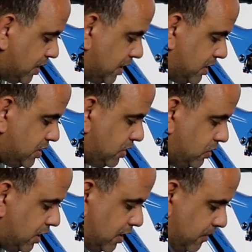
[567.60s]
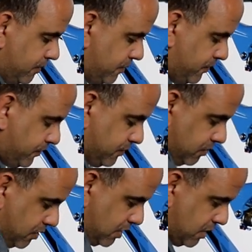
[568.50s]
going to continue to
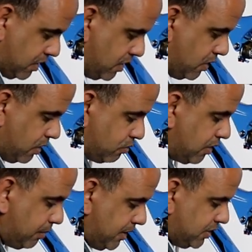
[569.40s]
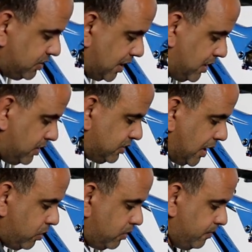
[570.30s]
rub the inside of this
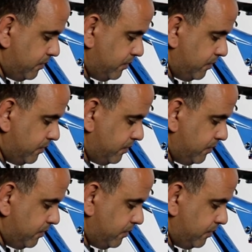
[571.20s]
out.